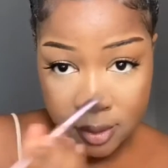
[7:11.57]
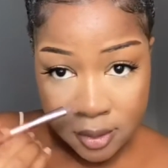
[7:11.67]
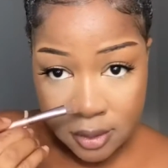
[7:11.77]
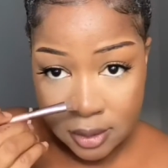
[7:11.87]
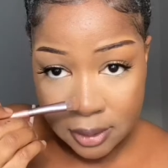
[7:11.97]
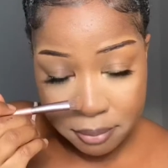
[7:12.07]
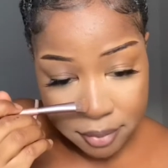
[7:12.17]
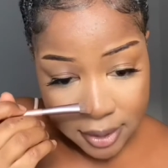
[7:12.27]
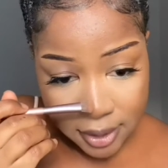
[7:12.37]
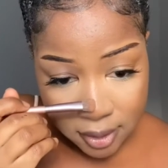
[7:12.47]
And I bring
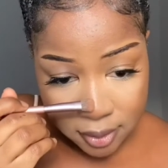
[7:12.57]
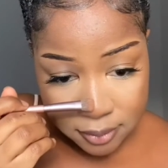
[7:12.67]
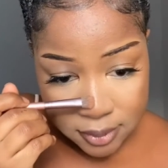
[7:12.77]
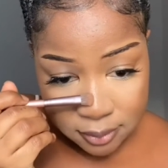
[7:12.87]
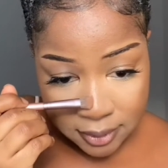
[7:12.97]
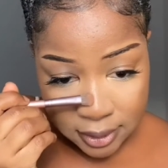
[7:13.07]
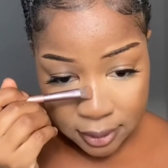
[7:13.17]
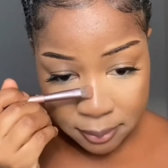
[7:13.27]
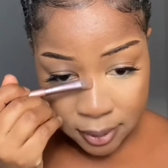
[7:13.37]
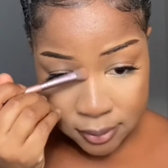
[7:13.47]
it up to my
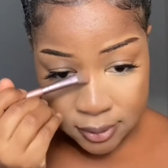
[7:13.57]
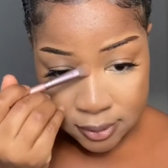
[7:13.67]
eyebrows.